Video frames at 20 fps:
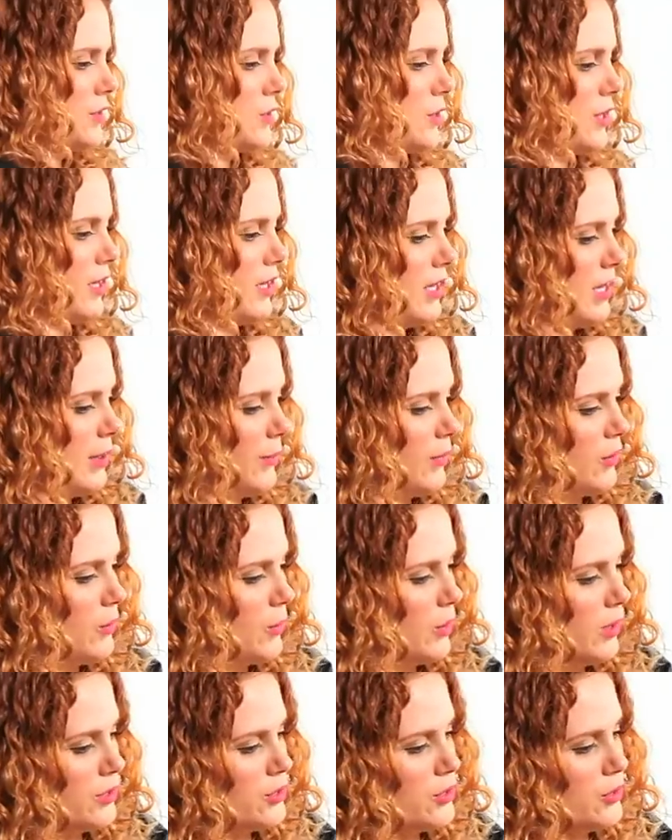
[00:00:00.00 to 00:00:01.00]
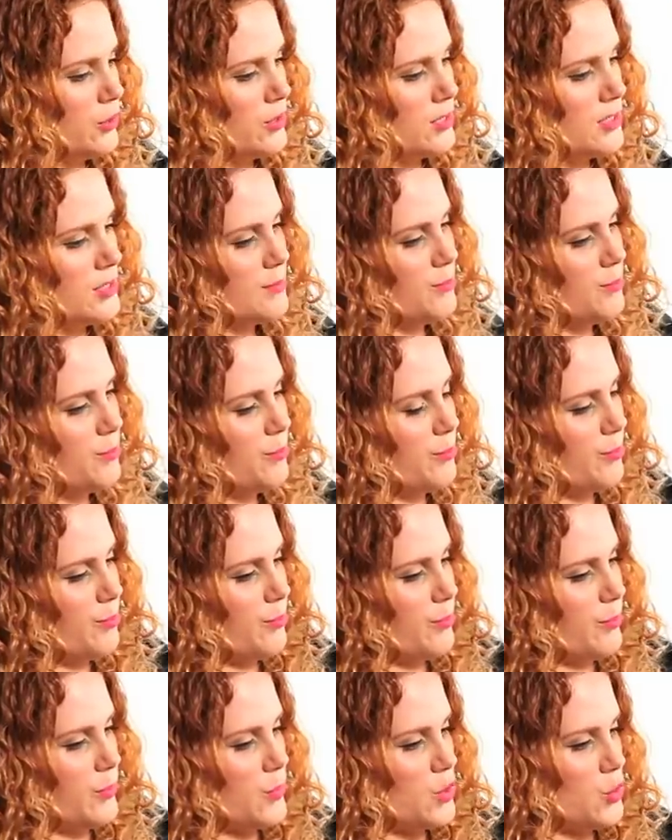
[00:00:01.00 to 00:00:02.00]
So again, I'm going to
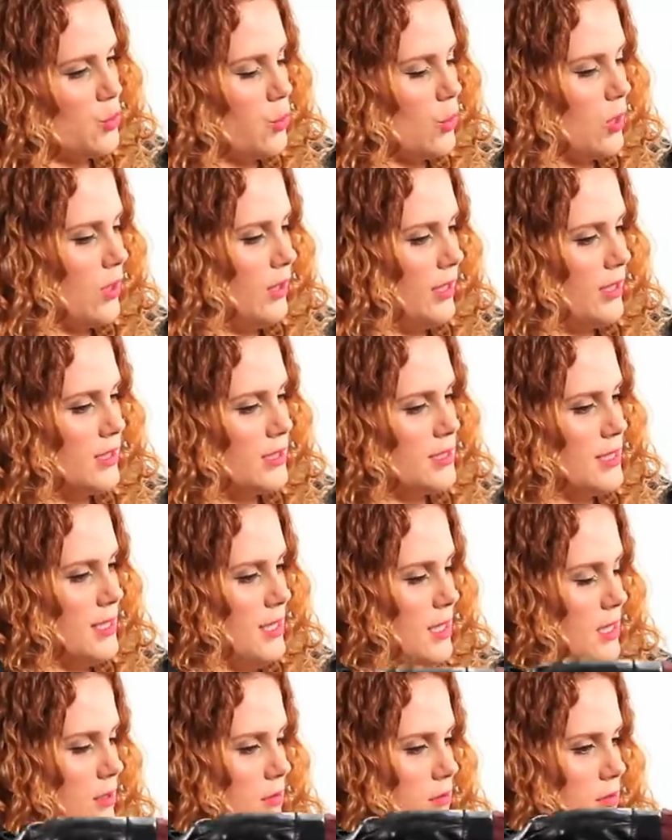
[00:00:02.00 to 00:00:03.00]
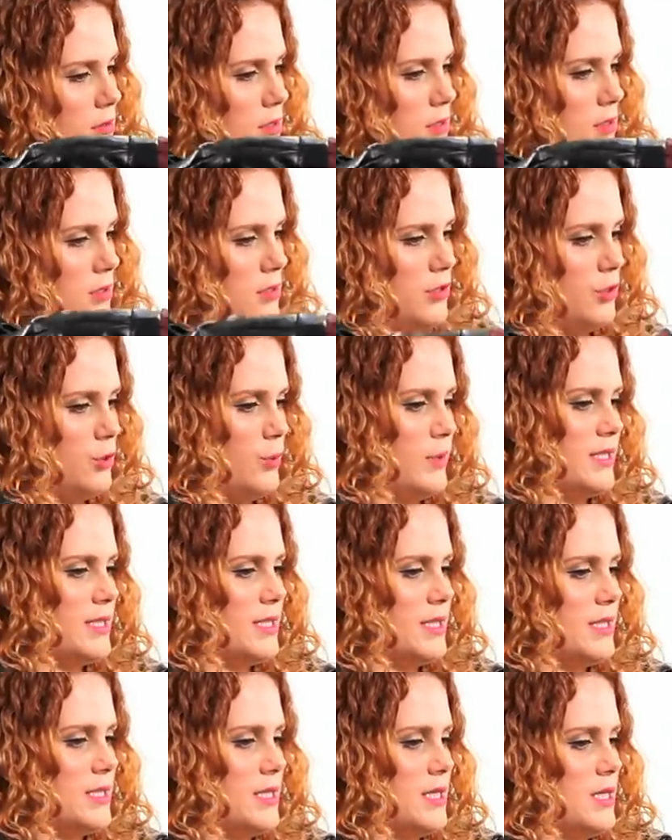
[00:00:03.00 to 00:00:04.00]
twirl it down, twist
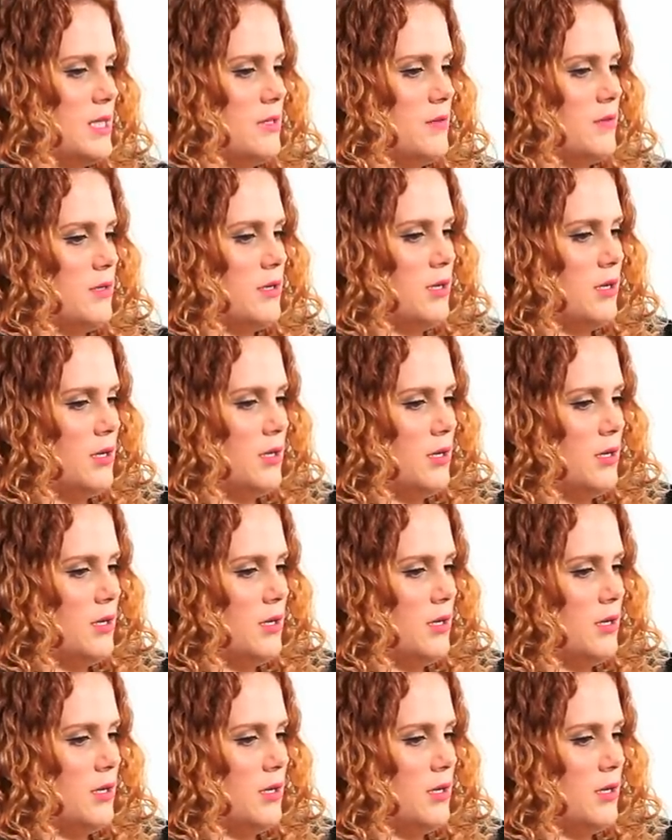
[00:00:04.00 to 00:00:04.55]
it down,